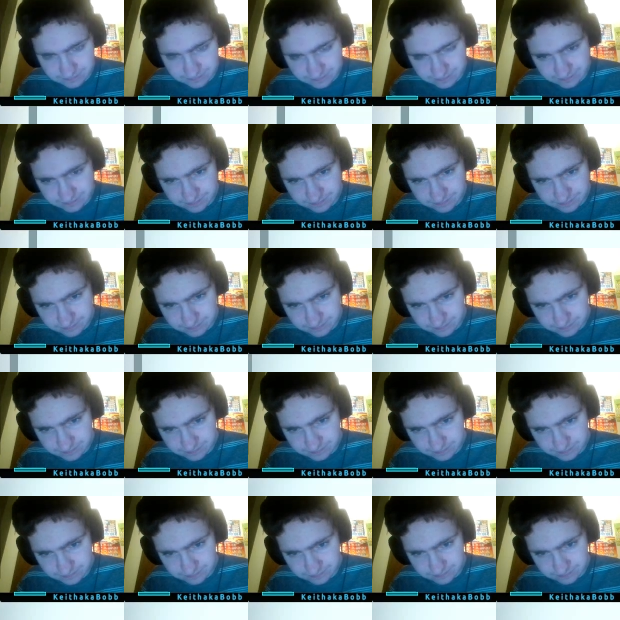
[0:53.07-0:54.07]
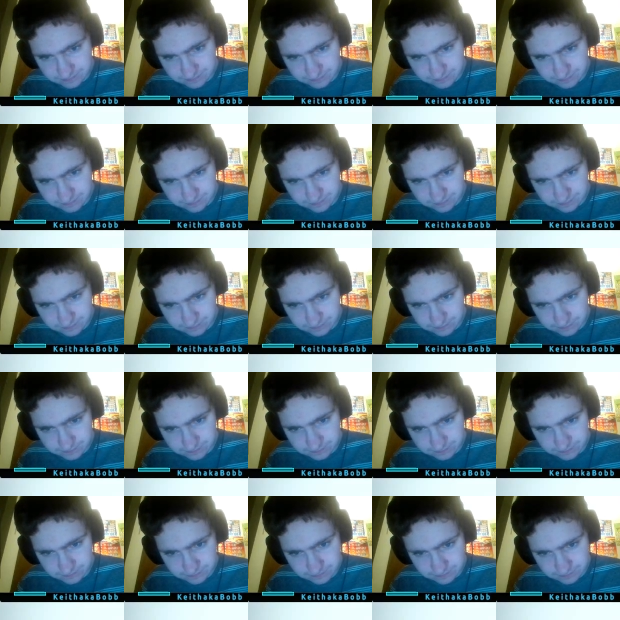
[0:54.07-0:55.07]

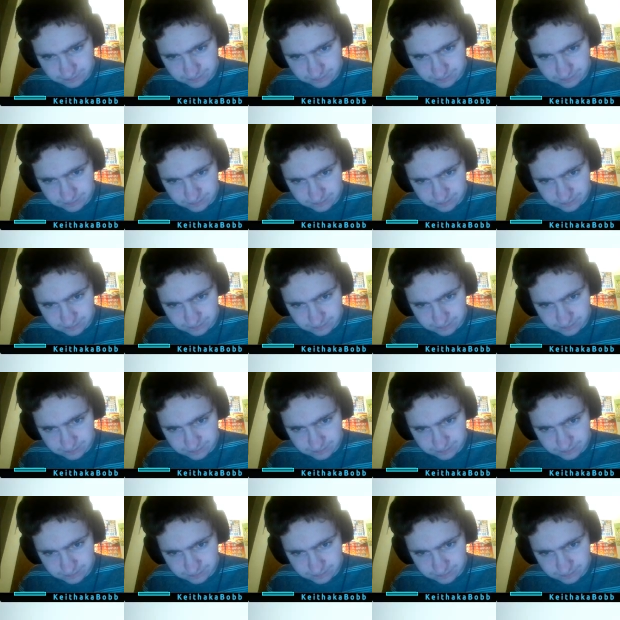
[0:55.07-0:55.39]
(no one is talking)